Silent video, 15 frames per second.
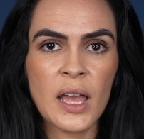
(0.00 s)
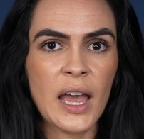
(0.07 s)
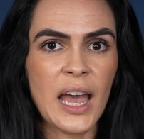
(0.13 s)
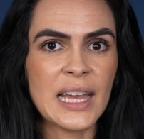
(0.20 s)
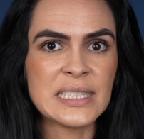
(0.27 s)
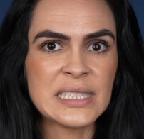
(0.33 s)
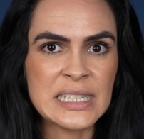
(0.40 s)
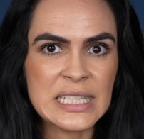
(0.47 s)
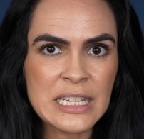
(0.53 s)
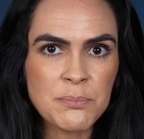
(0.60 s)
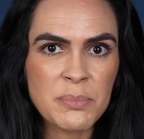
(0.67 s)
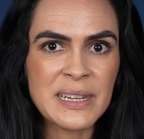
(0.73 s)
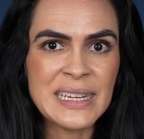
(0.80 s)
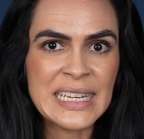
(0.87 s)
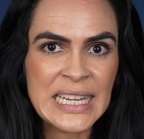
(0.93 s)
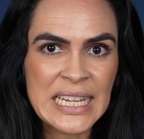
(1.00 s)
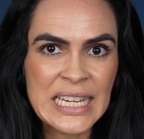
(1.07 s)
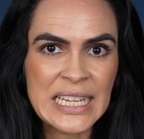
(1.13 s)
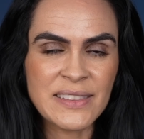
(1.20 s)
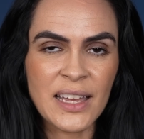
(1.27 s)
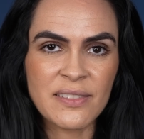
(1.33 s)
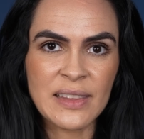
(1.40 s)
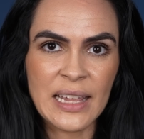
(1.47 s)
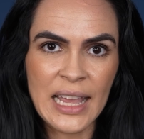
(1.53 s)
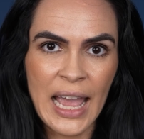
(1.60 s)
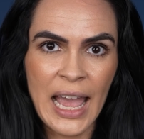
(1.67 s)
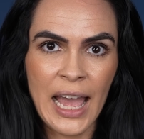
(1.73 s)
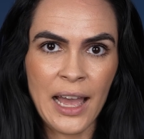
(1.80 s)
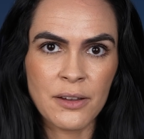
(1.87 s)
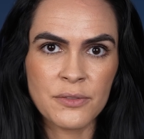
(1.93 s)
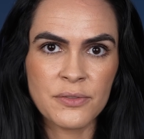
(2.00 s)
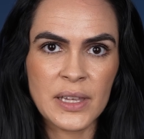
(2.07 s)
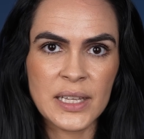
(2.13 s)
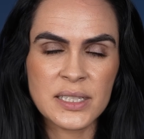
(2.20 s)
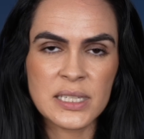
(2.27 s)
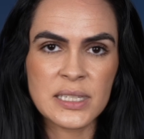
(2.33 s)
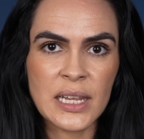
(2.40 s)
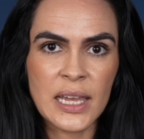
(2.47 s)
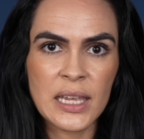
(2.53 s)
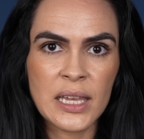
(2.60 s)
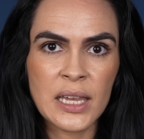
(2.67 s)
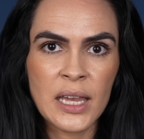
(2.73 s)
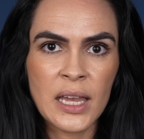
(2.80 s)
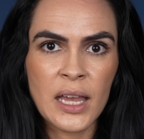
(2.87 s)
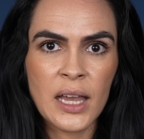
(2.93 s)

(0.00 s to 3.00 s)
a deep need that they have, it's like